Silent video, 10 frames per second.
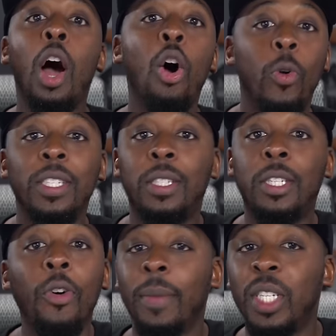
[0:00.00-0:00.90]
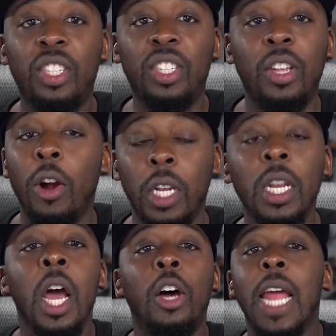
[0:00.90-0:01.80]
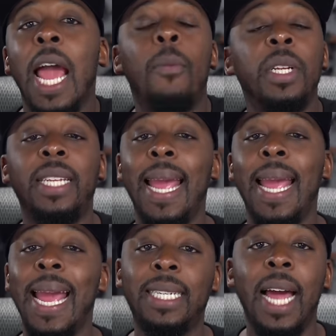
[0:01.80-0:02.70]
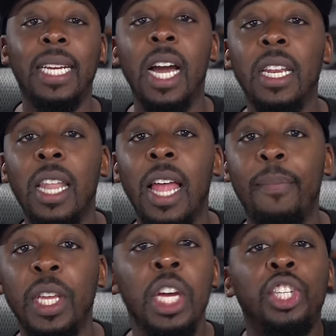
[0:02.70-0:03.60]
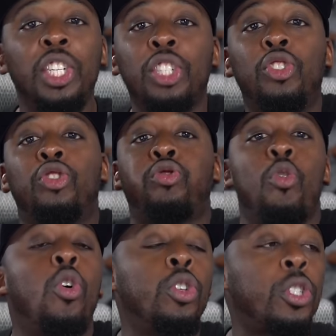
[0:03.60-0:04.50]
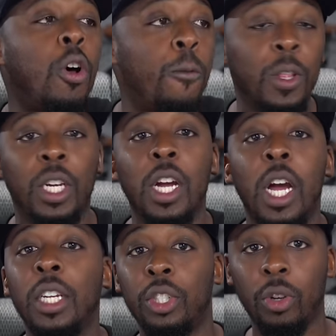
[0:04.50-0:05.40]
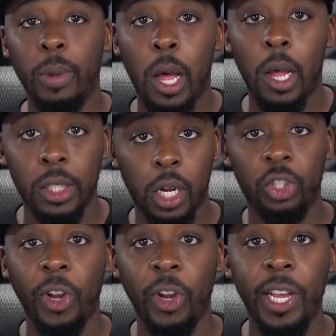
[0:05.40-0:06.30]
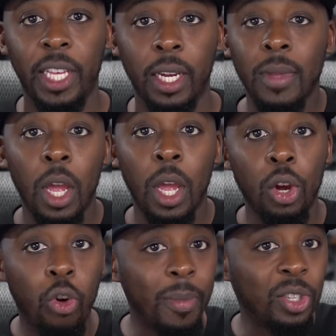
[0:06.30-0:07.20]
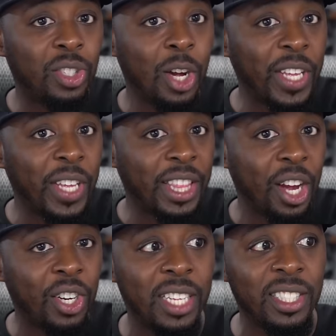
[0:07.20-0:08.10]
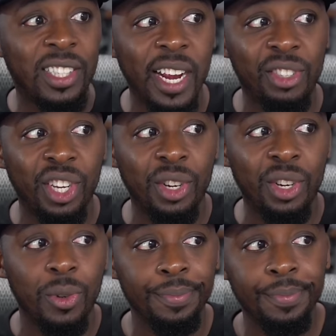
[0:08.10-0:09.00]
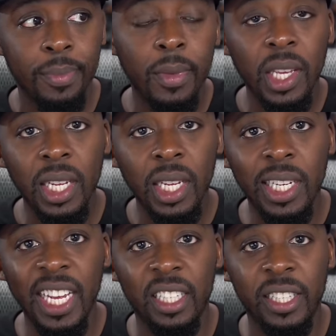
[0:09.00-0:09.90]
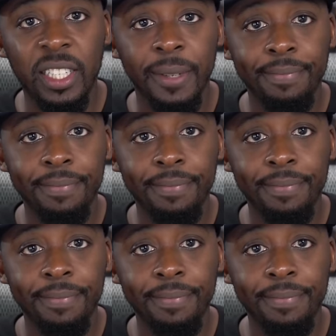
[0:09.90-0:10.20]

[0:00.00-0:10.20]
Oh, and don't get me started on how much the anti gun lobby just drools over the gun control laws in Australia. Criminals still get their guns there, too, illegally.